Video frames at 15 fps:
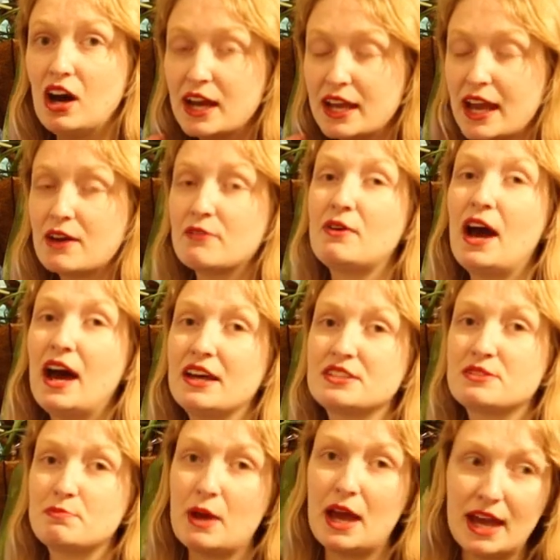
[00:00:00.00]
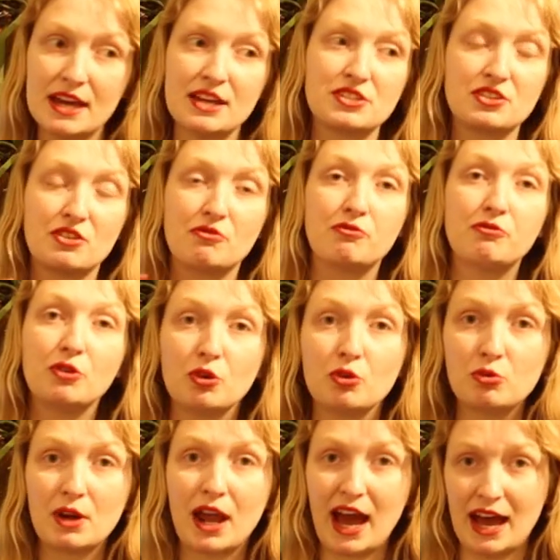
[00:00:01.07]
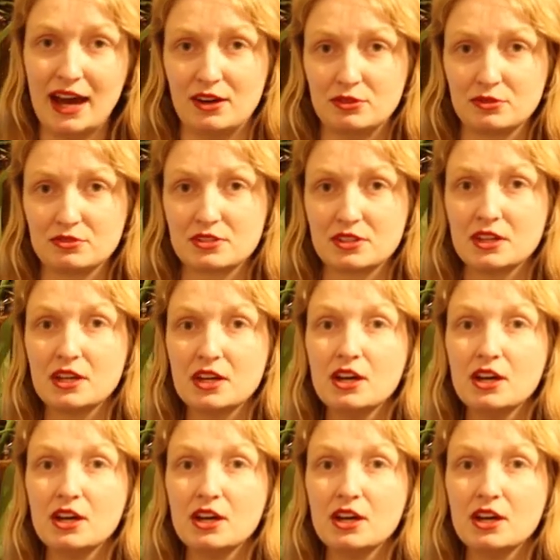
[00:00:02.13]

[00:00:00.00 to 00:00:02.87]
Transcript: I have had pairs fall out,